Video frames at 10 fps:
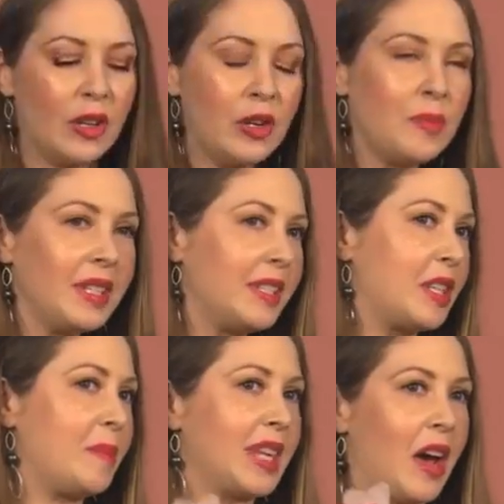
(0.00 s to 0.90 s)
little bit
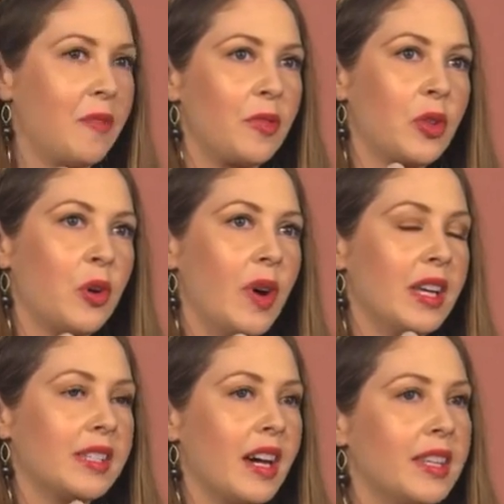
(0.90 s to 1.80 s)
stepped down from the
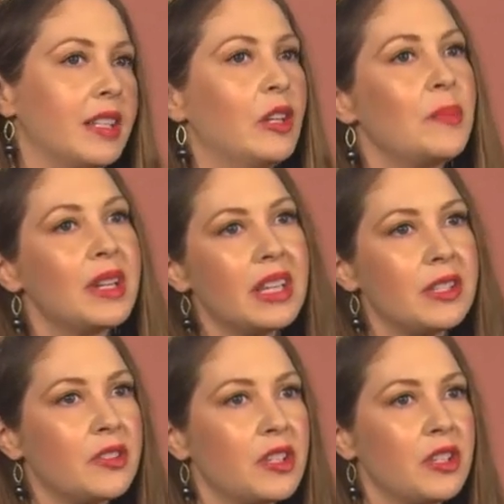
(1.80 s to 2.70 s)
Gua Sha. It's a little bit
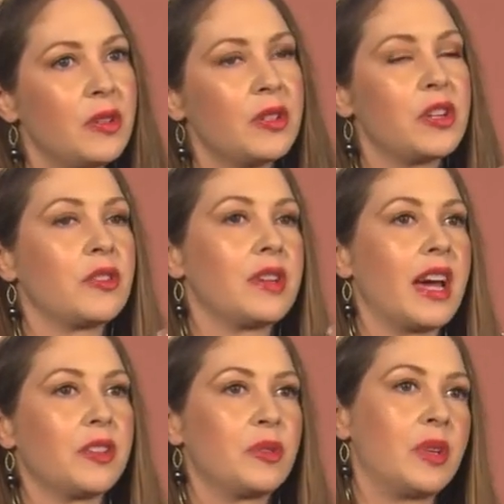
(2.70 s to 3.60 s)
easier to use on your
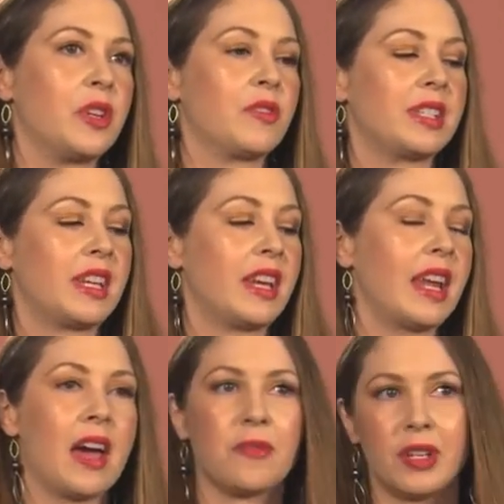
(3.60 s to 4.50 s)
natural beauty routine
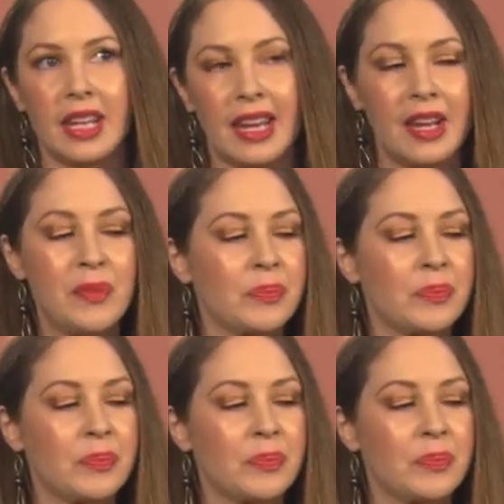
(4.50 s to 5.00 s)
every day.